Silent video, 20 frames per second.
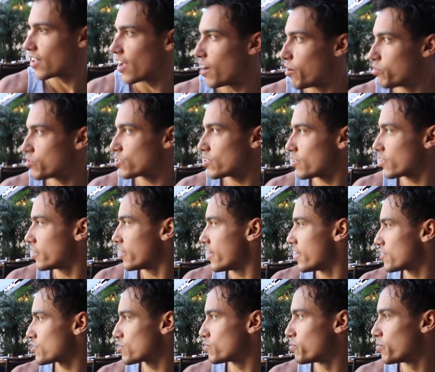I wish I could
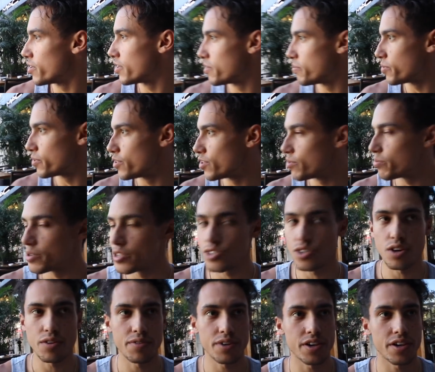ask somebody, but nobody's over